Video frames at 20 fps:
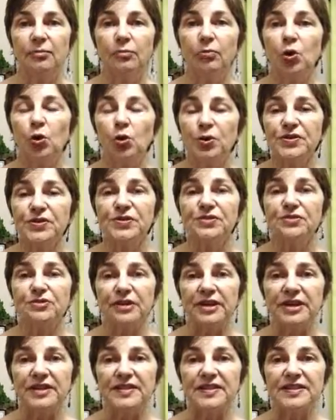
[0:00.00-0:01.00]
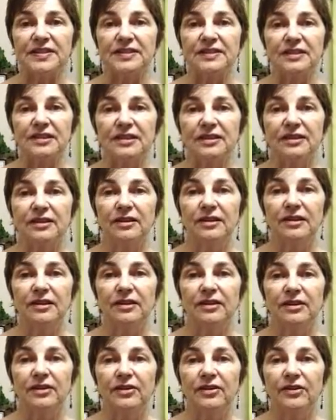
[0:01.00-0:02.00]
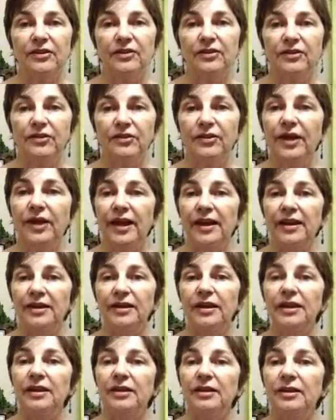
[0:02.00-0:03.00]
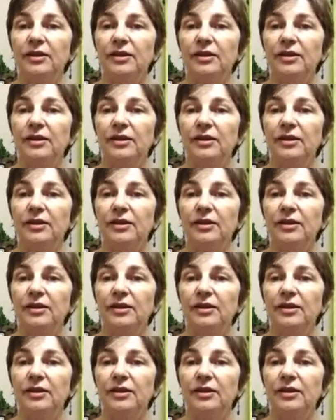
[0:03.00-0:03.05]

more stress than